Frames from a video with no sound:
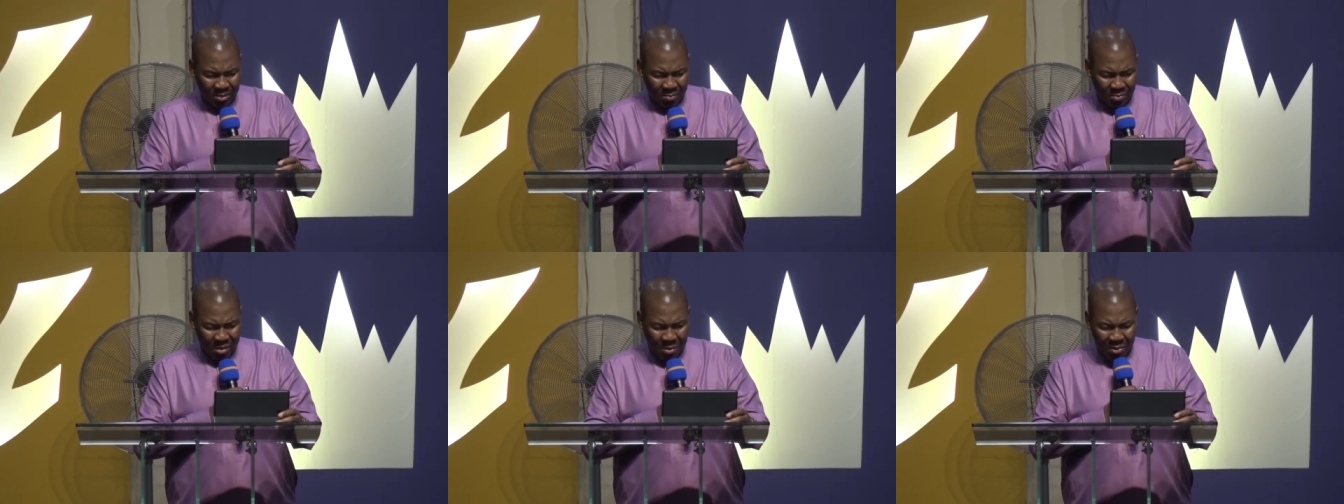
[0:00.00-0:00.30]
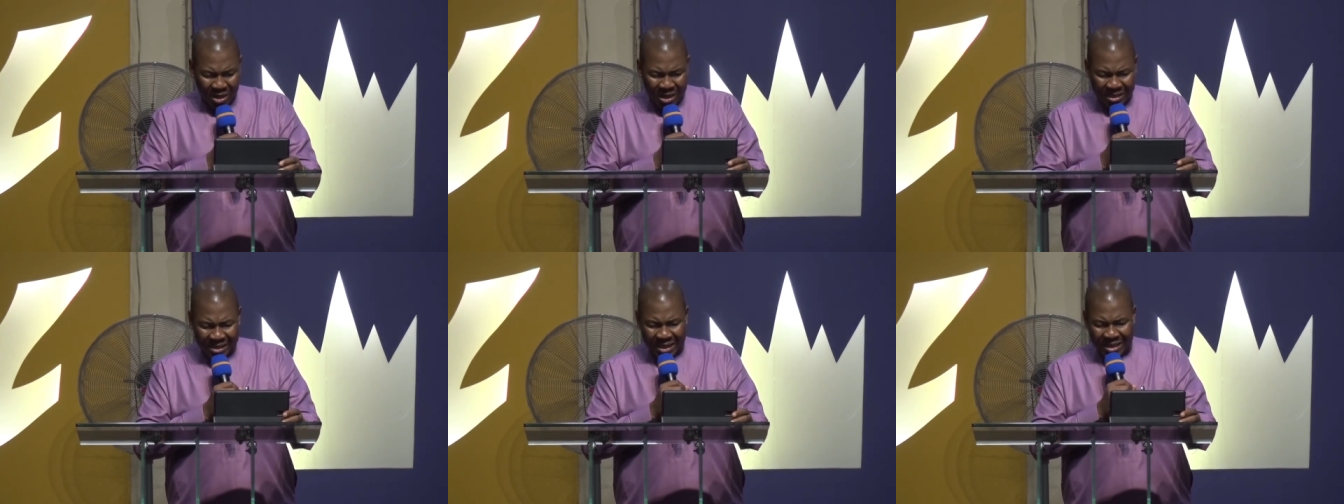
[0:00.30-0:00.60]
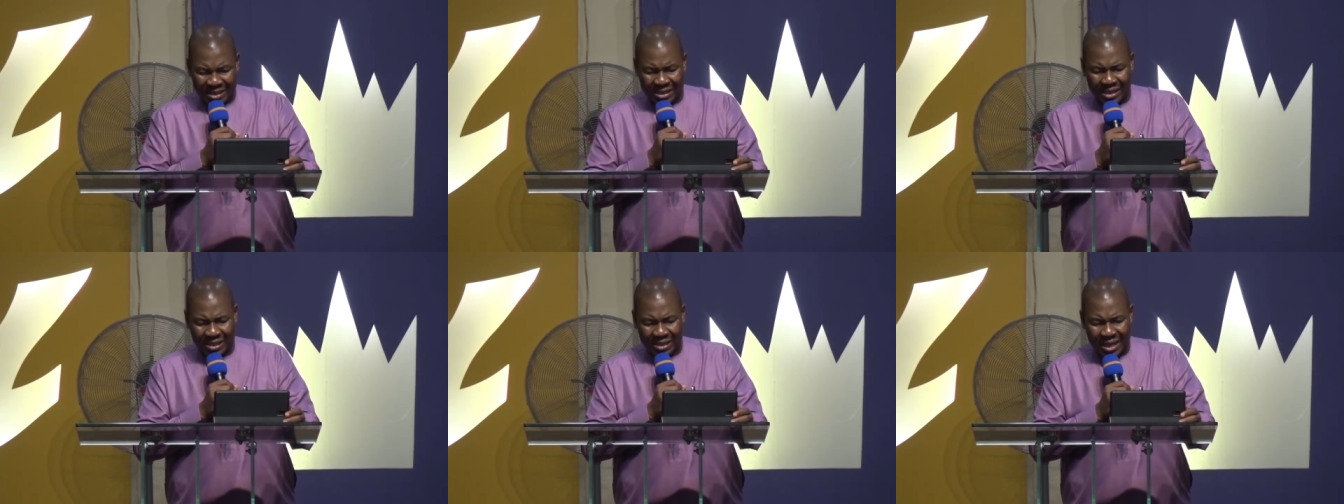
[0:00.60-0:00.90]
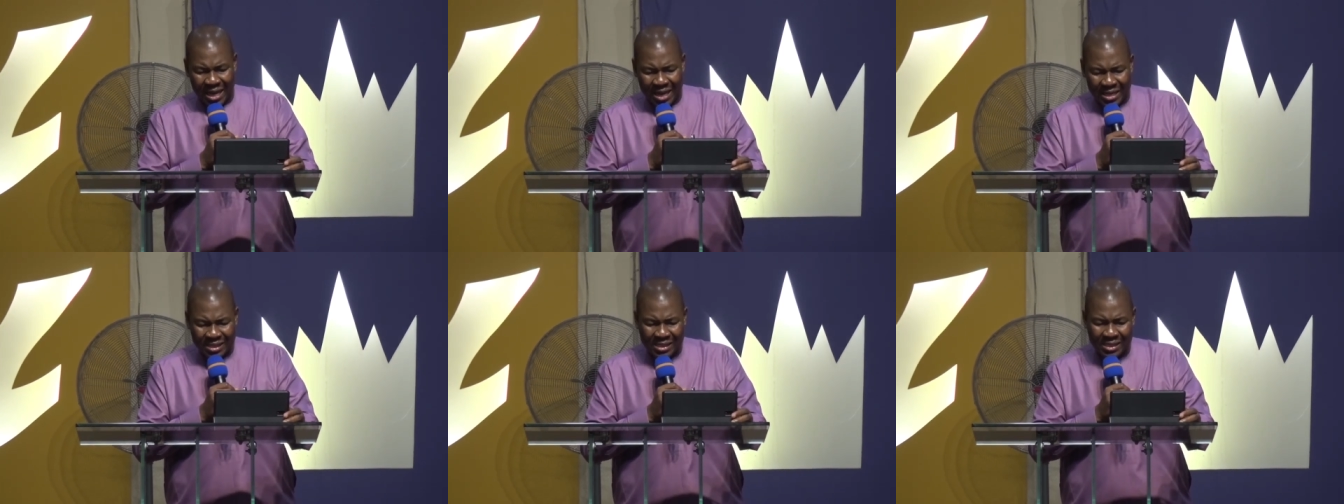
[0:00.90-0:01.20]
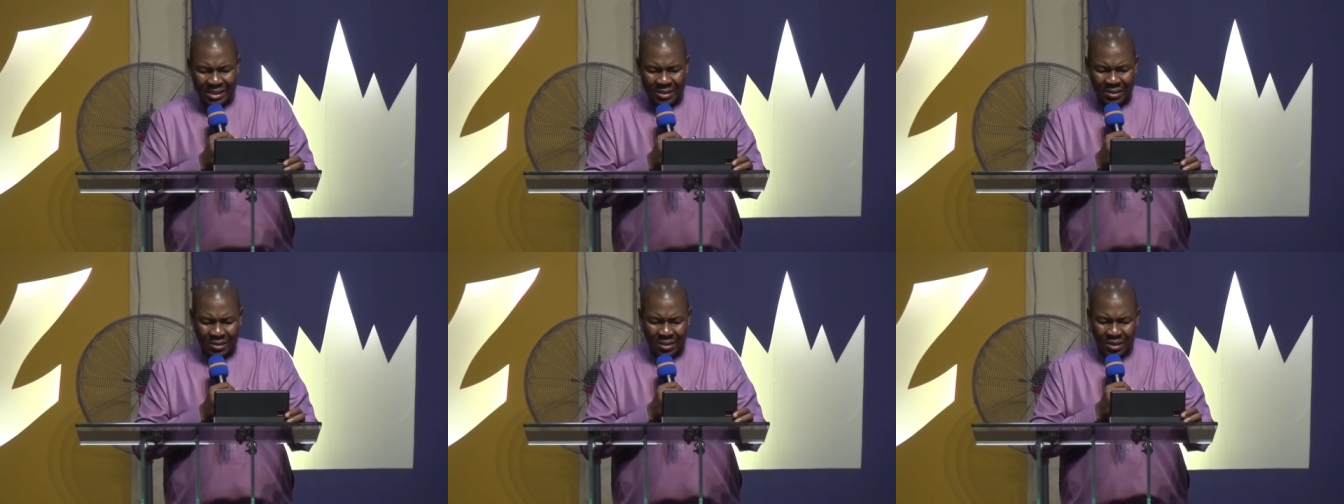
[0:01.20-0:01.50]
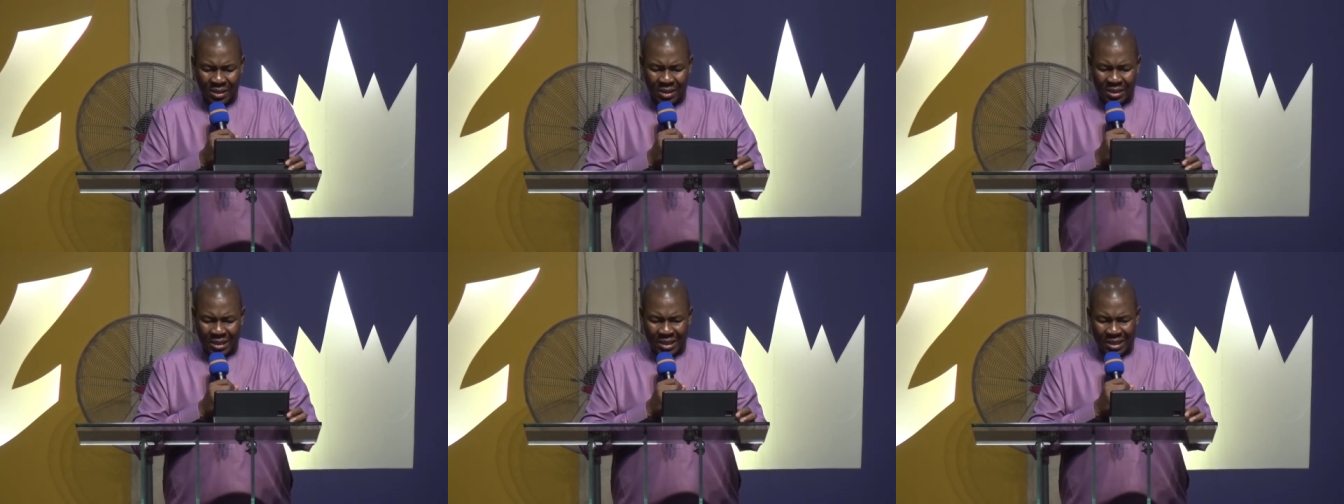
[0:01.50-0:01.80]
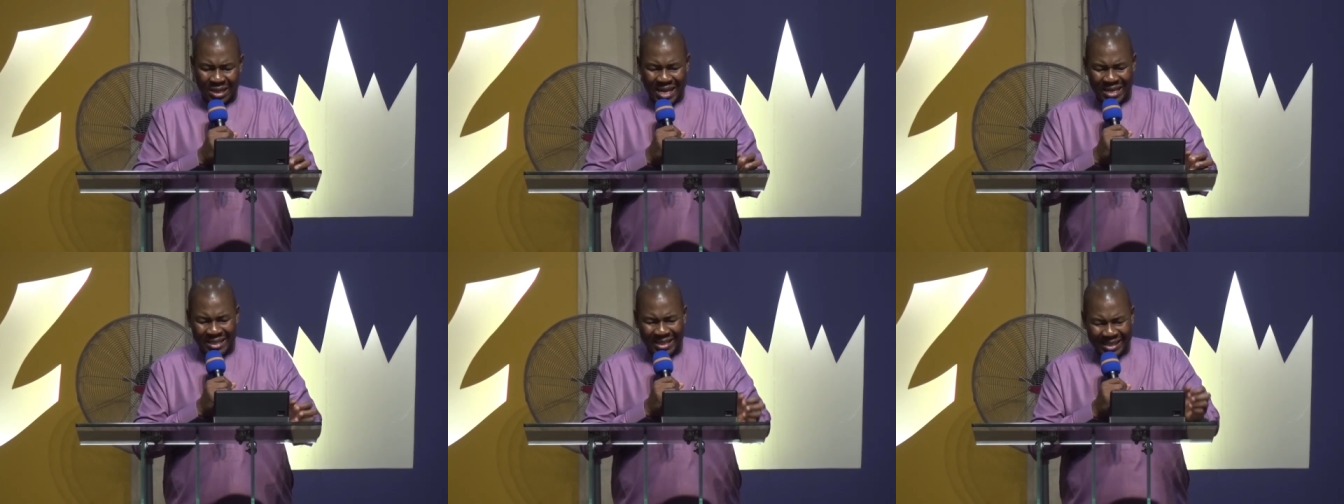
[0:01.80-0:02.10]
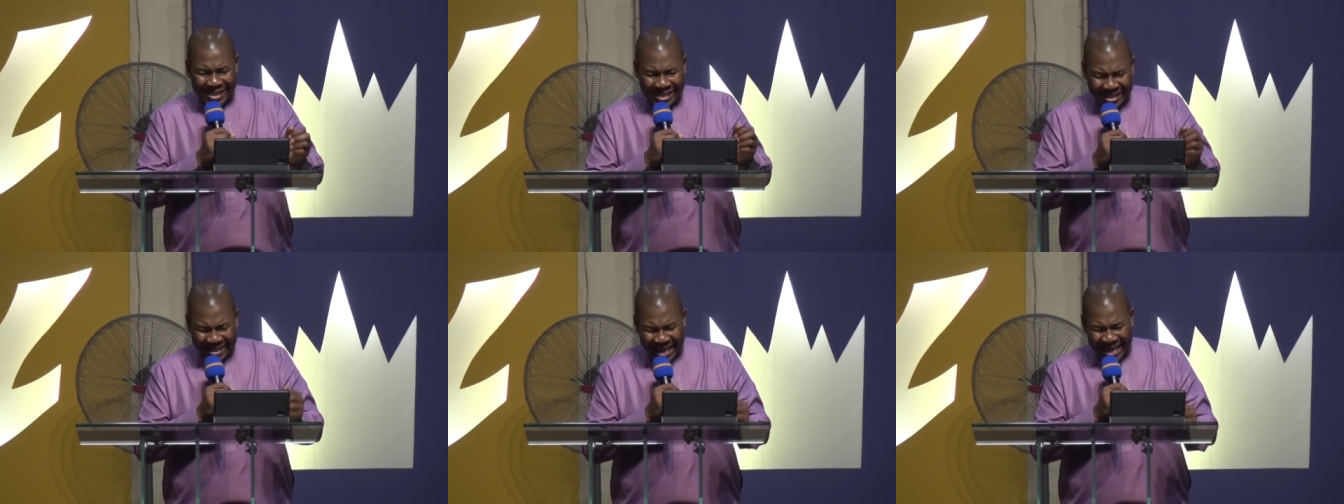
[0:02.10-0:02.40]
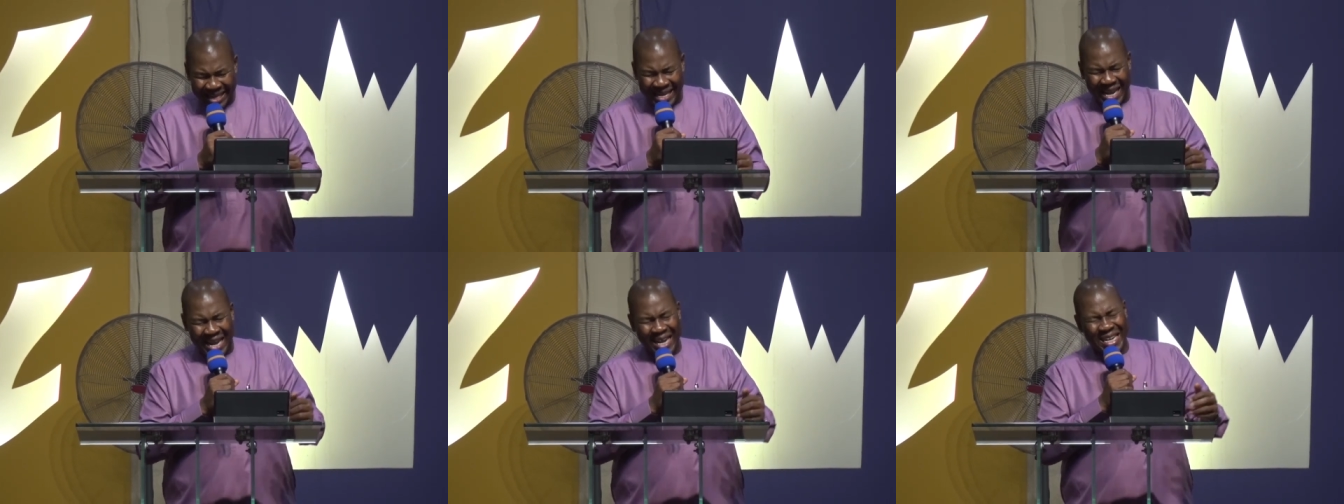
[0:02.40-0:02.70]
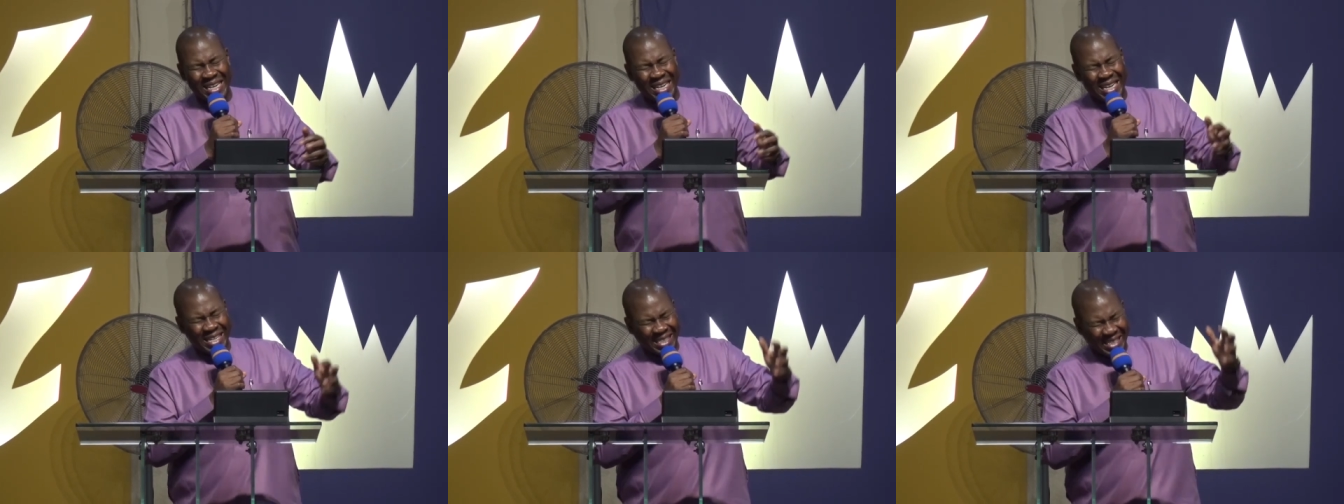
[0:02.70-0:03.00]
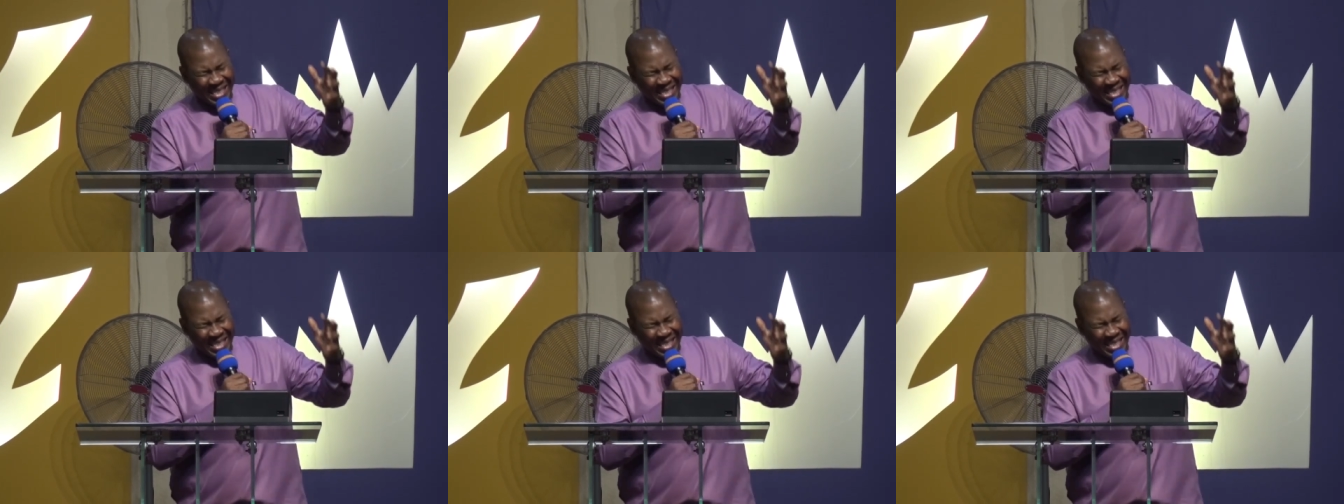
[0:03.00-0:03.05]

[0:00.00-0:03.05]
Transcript: Now, brothers and sisters, let's desire a